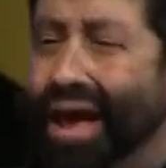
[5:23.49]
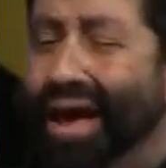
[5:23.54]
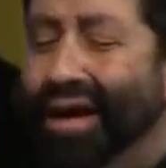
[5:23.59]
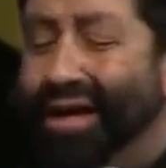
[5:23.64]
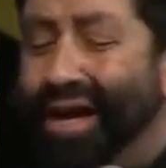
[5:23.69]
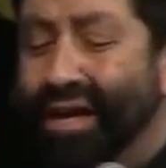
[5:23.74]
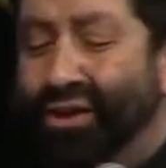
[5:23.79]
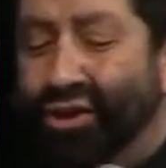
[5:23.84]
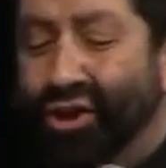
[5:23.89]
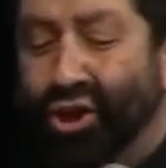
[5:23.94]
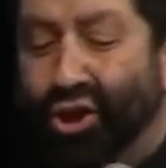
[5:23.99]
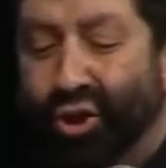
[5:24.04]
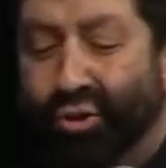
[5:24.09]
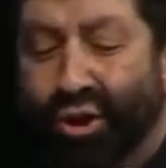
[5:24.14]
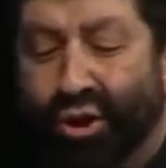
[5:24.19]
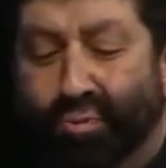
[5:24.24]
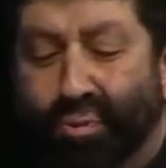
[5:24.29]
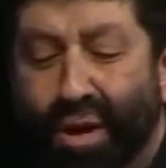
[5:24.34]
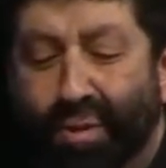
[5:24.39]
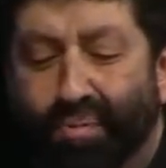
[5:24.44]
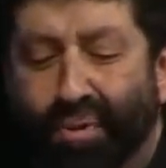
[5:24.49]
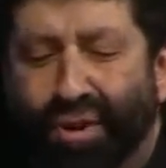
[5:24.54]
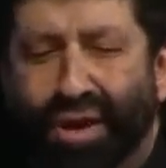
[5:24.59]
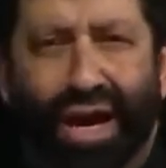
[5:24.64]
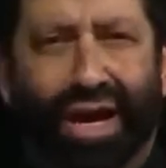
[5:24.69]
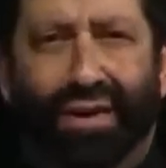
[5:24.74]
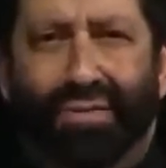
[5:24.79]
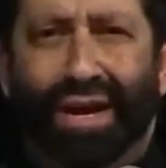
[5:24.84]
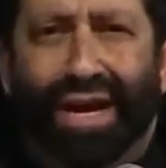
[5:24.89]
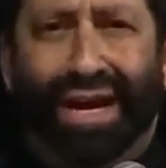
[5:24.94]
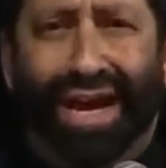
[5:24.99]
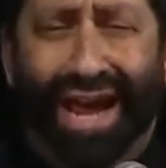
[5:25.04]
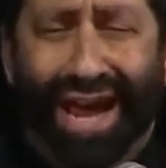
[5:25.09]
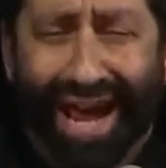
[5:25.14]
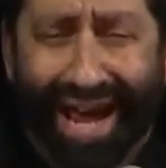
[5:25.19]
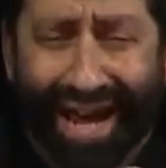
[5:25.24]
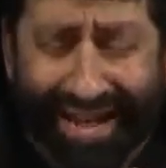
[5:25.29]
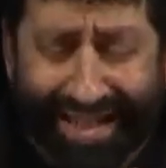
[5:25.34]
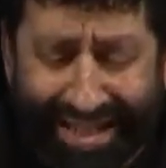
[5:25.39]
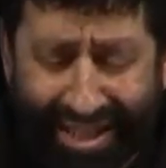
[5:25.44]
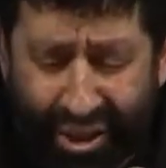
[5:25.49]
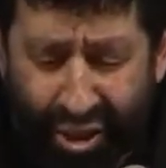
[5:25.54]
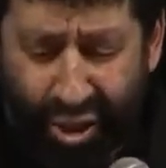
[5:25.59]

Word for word: against the Jewish people. The enemy hates